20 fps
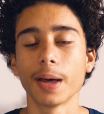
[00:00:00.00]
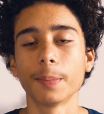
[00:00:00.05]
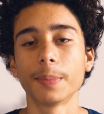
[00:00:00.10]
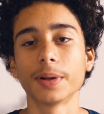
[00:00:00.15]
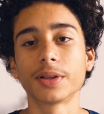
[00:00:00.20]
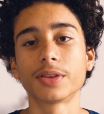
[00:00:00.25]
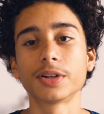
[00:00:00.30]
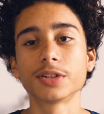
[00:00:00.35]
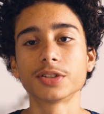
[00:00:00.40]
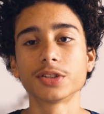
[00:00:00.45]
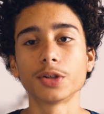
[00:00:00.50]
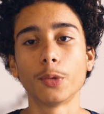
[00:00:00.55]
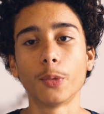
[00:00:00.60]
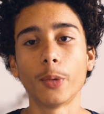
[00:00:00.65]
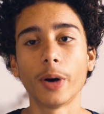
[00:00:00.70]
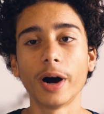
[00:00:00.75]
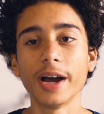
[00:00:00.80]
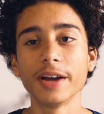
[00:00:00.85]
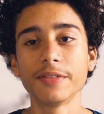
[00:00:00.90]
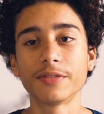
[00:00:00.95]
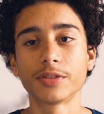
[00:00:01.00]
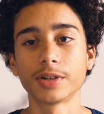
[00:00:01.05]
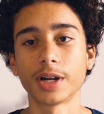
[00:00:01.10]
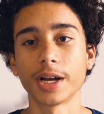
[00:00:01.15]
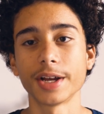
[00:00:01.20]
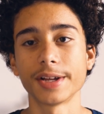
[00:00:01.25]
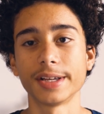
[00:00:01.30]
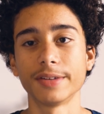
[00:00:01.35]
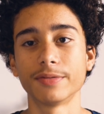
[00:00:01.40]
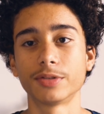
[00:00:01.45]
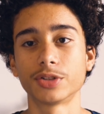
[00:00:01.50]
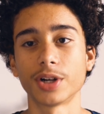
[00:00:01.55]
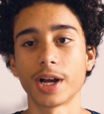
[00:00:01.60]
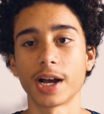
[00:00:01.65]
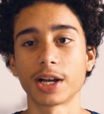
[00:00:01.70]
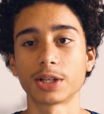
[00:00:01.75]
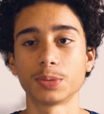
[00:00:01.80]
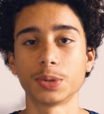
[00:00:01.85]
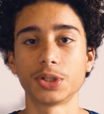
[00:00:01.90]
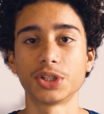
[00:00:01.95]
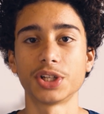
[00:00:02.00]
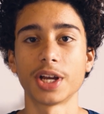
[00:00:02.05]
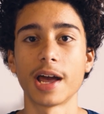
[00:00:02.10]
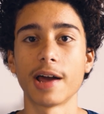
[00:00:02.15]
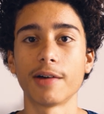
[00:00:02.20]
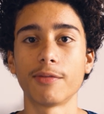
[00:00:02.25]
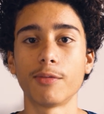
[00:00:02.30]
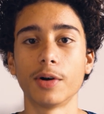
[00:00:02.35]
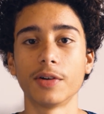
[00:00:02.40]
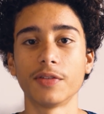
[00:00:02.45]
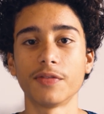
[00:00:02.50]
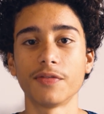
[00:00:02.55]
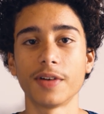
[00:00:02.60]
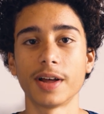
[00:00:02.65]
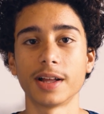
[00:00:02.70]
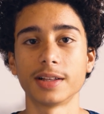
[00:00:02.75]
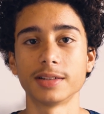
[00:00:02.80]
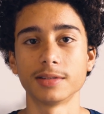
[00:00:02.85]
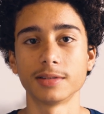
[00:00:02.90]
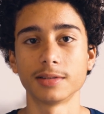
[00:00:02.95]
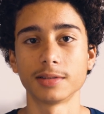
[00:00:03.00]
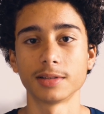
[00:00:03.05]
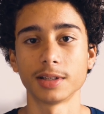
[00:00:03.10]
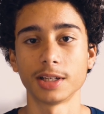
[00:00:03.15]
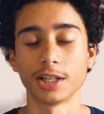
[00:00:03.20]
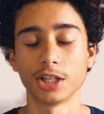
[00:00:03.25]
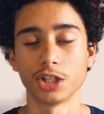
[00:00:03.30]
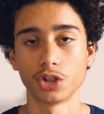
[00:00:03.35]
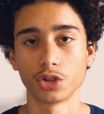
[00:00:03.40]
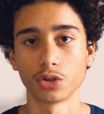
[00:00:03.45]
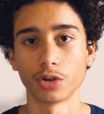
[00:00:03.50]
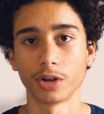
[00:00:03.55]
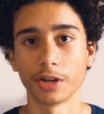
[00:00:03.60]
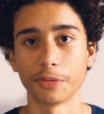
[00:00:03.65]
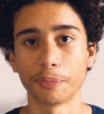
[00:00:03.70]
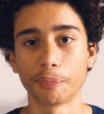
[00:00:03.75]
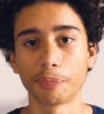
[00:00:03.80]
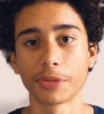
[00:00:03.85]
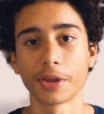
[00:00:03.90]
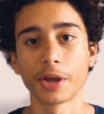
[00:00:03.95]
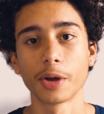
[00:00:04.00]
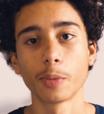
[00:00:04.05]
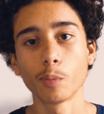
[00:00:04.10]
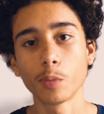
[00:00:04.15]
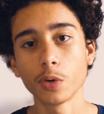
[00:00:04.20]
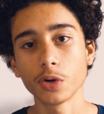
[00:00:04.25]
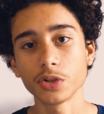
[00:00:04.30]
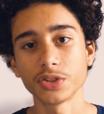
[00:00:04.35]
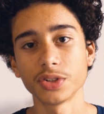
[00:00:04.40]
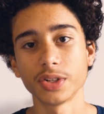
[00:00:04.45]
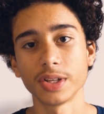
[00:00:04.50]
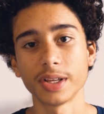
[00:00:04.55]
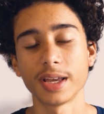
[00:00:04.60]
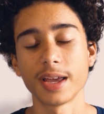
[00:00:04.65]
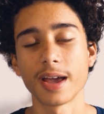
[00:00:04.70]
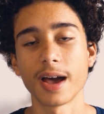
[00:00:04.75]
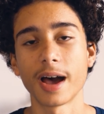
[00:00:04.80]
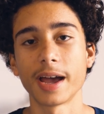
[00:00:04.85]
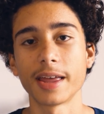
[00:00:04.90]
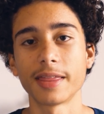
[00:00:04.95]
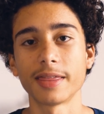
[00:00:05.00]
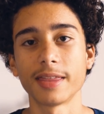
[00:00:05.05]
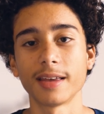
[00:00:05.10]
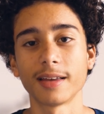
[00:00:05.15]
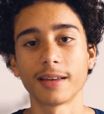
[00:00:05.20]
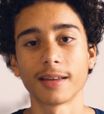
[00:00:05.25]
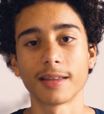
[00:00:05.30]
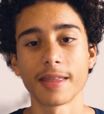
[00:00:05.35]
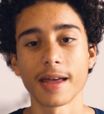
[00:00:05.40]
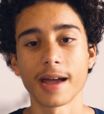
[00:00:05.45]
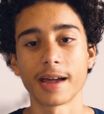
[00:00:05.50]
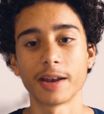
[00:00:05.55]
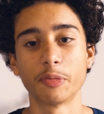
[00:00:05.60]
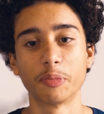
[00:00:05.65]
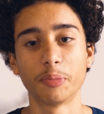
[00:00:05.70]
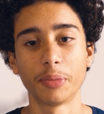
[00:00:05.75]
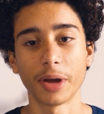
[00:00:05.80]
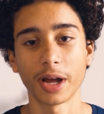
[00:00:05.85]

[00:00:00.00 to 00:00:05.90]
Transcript: but there's a wide variety of tracks which F1 fans enjoy. Personally, I think that